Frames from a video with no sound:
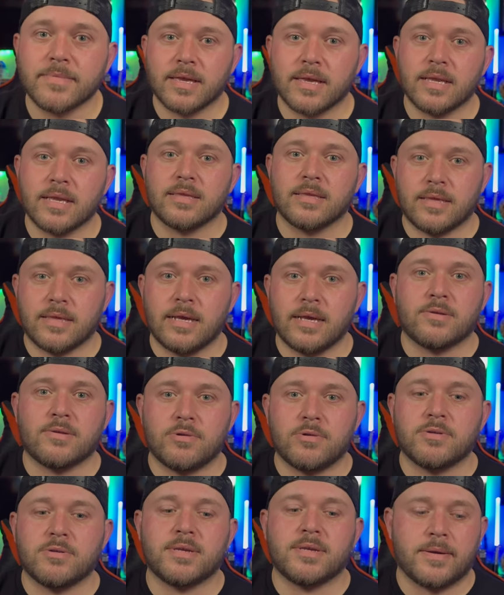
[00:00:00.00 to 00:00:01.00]
And that's
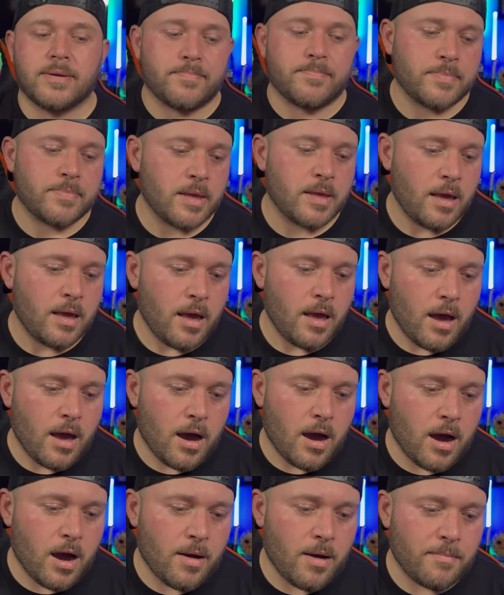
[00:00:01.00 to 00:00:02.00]
what it'll say.
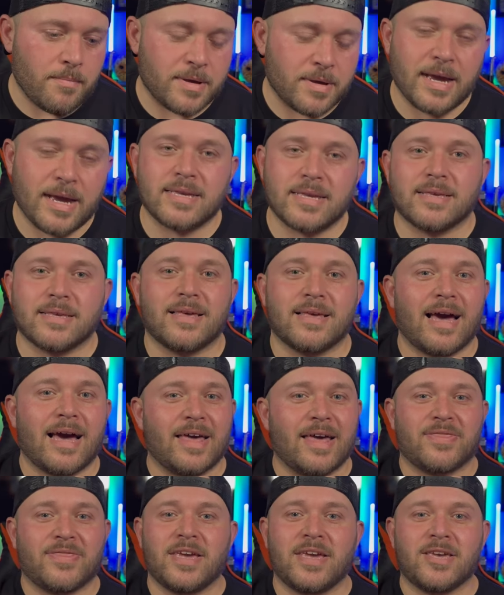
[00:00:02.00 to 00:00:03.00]
Guys,
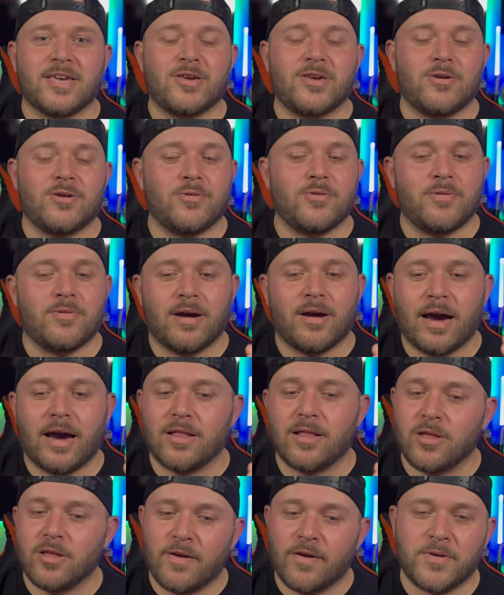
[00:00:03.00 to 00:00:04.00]
I thank you.
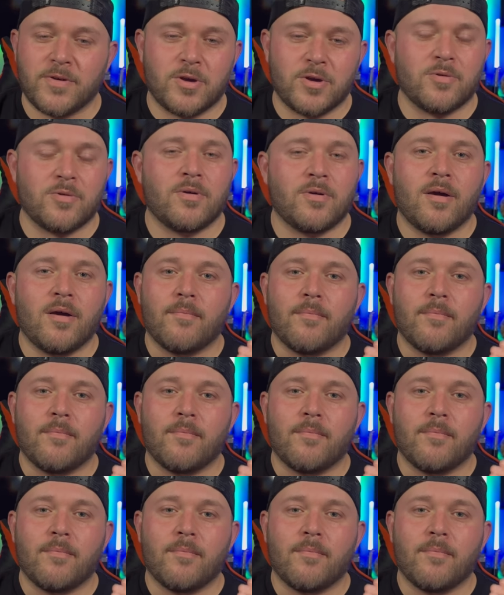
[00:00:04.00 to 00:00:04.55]
I love you.